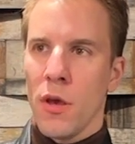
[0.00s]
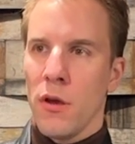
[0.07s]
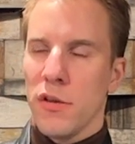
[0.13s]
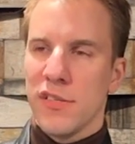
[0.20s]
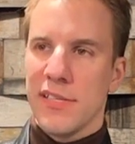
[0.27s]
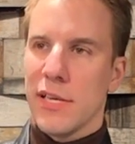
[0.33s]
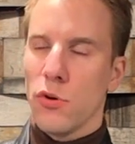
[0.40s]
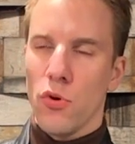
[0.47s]

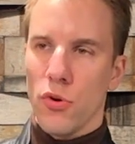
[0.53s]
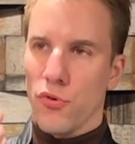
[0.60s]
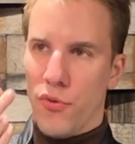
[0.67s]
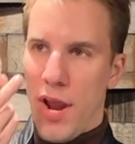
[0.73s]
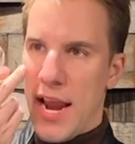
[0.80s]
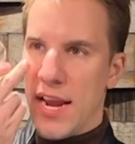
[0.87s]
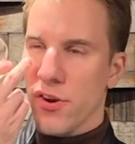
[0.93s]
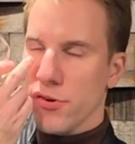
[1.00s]
single
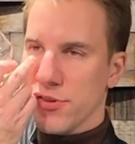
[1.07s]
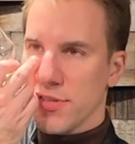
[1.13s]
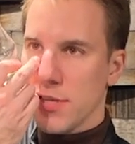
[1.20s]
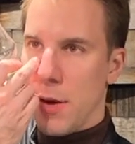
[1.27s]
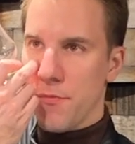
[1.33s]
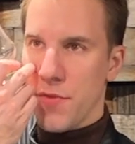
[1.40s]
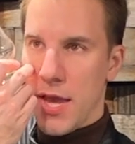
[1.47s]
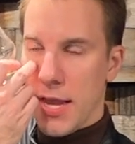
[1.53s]
grain or
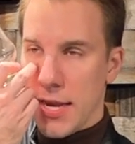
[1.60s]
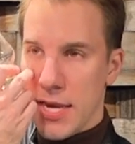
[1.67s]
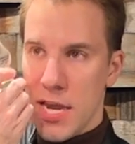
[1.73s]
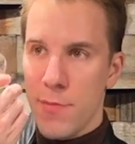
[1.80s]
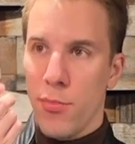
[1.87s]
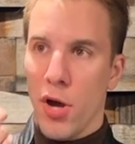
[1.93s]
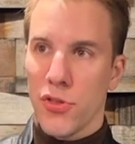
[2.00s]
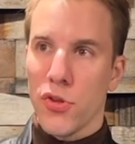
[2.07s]
something, and he
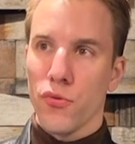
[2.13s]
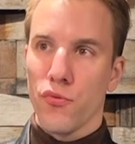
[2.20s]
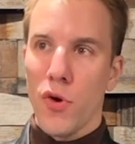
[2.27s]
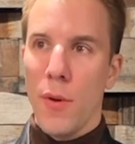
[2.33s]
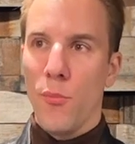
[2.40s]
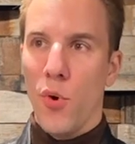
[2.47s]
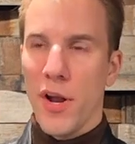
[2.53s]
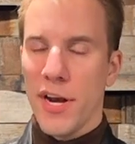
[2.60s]
bought the
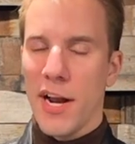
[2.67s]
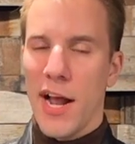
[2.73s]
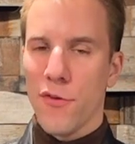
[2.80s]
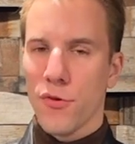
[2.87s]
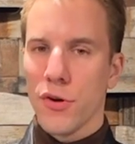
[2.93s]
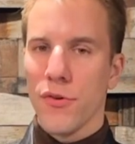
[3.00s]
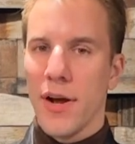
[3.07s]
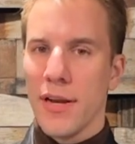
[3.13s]
rum one, and I
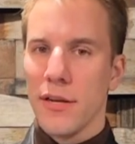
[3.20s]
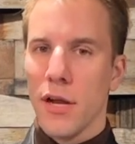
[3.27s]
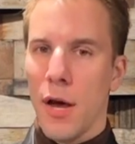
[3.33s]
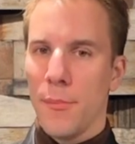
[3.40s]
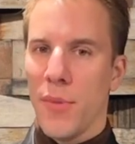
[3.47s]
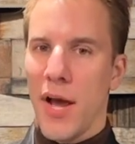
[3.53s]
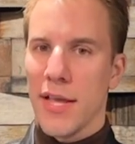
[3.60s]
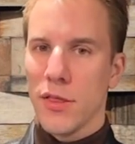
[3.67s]
regret
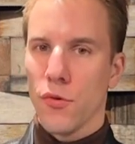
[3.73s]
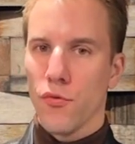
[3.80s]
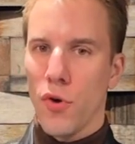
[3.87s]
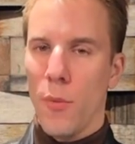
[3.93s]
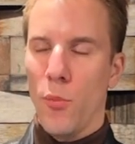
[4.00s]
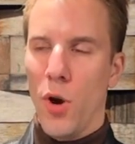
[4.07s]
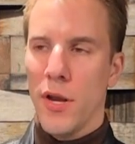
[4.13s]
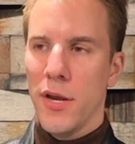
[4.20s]
not buying the
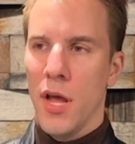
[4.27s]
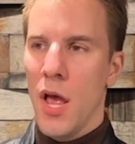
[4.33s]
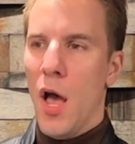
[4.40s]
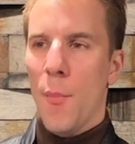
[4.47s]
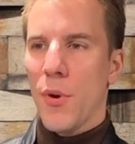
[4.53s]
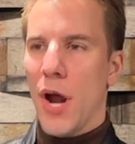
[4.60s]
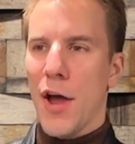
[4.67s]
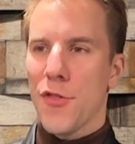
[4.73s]
rum one.
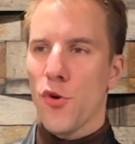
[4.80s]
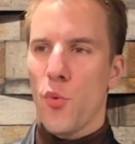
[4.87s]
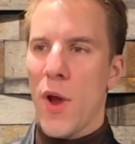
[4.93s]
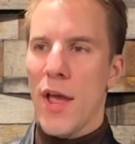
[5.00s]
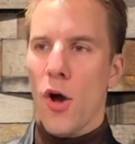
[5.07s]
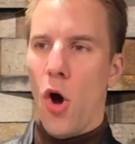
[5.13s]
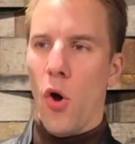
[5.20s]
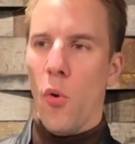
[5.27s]
But either
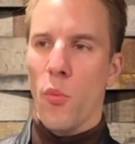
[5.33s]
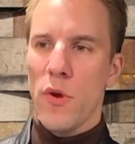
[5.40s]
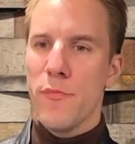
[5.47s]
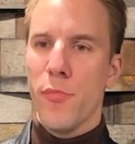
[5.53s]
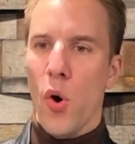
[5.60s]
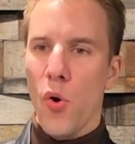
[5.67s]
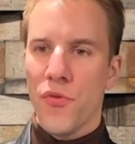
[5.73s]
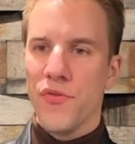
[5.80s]
way, we
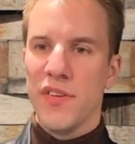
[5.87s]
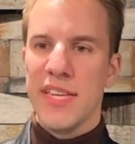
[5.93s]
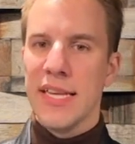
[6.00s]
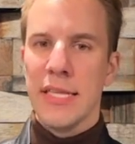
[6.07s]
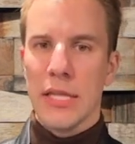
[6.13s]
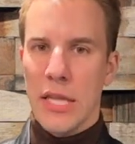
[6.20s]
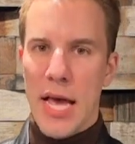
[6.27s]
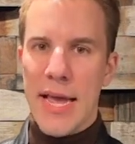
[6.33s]
both
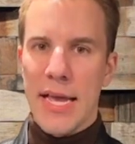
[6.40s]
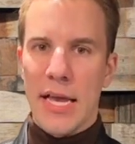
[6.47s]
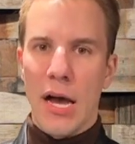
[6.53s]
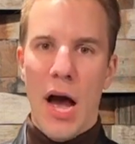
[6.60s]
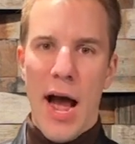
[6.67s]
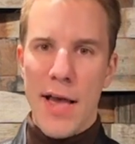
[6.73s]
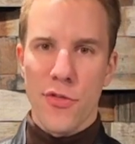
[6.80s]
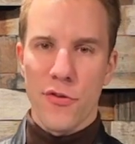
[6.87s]
didn't like
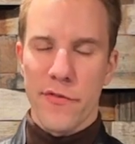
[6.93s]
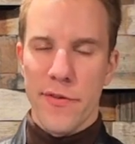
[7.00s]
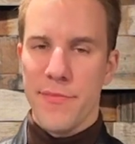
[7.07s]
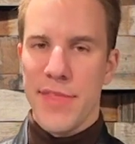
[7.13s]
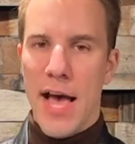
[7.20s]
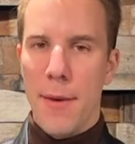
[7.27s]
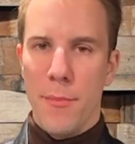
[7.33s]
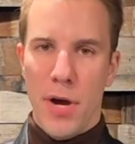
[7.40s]
either of them
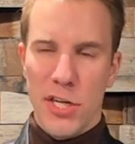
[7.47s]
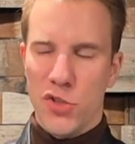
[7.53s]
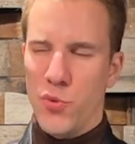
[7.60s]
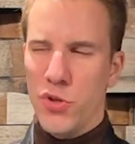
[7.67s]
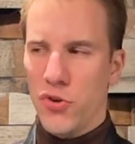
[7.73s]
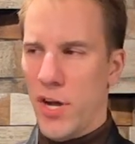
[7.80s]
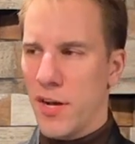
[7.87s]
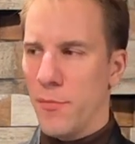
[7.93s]
that much. We
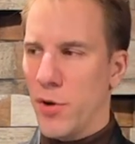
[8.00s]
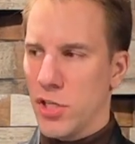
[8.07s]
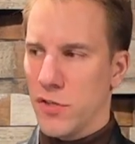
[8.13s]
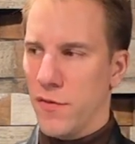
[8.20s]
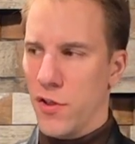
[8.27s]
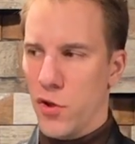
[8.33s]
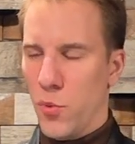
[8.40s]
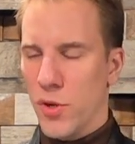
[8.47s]
tried a bunch of
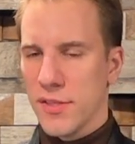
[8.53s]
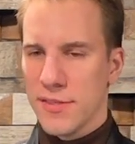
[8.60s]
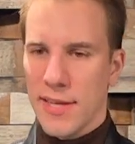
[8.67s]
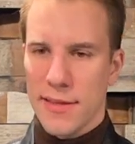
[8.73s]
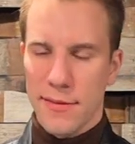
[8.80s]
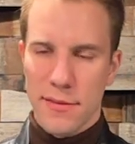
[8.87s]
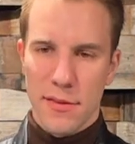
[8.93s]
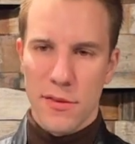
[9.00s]
other ones
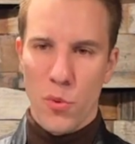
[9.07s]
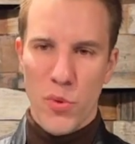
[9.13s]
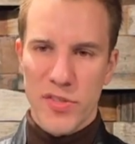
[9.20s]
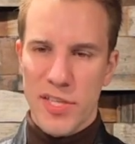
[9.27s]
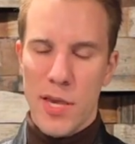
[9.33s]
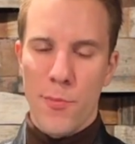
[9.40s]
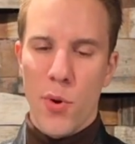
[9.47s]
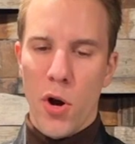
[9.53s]
at the
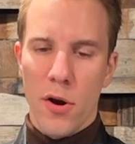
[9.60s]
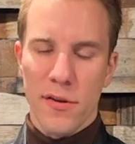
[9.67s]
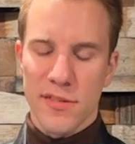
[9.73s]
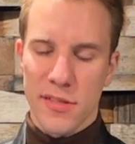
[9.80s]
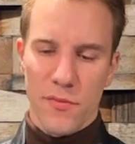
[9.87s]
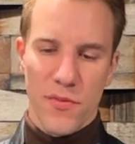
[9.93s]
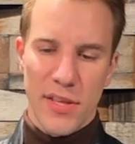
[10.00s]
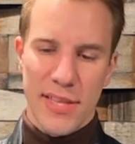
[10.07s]
whiskey bar and
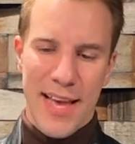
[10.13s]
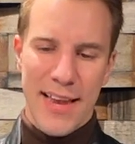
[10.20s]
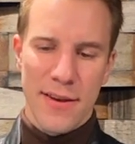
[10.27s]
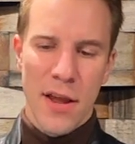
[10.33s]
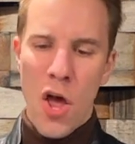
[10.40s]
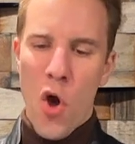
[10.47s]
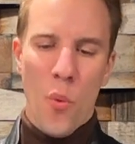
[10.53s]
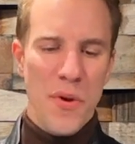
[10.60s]
stuff like that, and
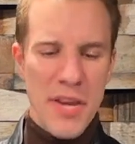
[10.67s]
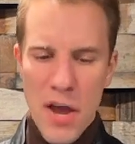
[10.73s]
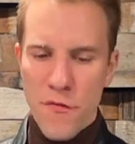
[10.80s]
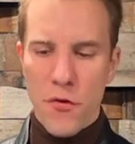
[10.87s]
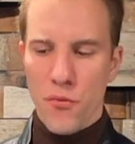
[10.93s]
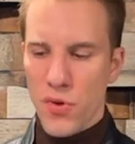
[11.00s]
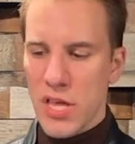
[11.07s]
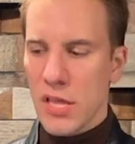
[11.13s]
we
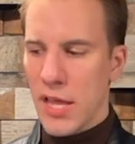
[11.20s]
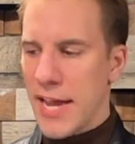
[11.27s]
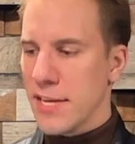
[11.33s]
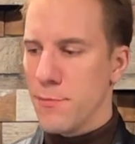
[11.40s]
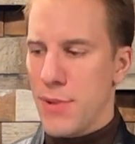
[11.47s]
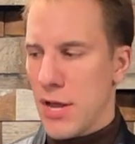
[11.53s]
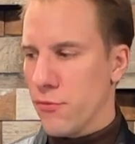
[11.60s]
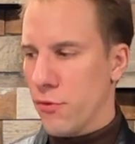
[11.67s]
never really
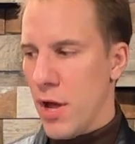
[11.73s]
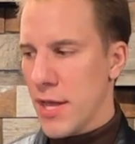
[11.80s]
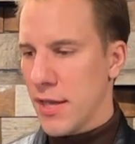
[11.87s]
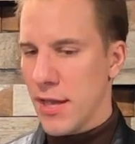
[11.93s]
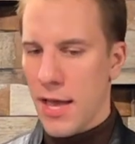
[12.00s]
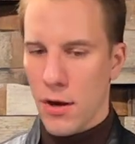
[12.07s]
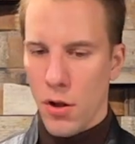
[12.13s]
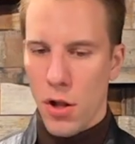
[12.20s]
liked Ben Reich
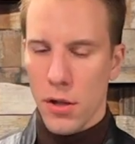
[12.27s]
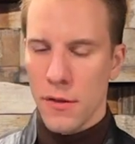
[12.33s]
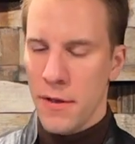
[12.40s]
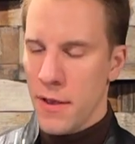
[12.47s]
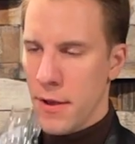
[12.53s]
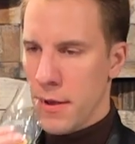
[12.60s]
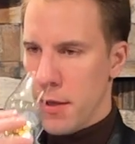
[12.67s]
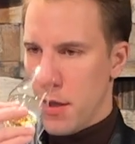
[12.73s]
at all.
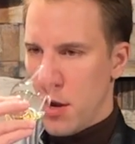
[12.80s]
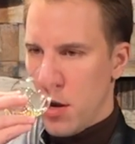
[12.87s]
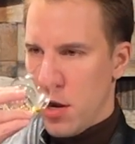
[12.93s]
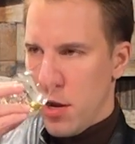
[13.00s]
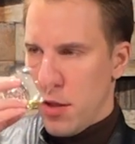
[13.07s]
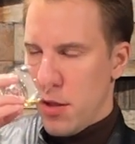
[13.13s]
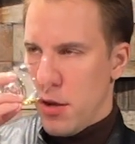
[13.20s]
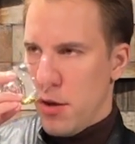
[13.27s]

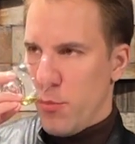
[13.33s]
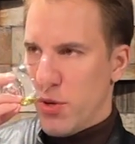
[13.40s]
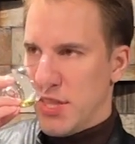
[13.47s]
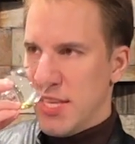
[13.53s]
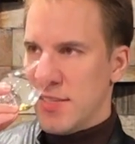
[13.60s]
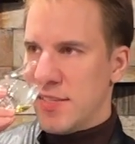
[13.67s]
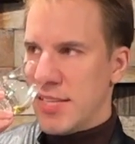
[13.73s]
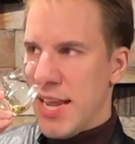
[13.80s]
But
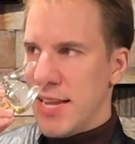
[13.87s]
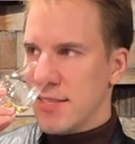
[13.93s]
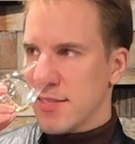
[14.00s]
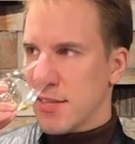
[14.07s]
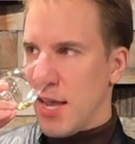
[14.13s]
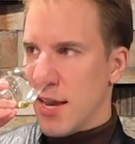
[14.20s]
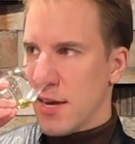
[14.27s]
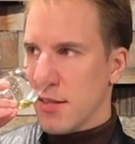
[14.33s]
this tastes
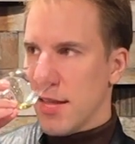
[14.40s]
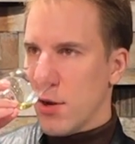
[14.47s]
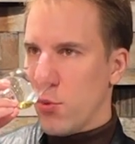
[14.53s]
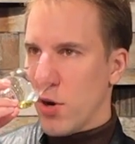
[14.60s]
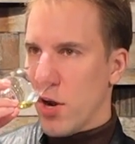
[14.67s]
kind of like what I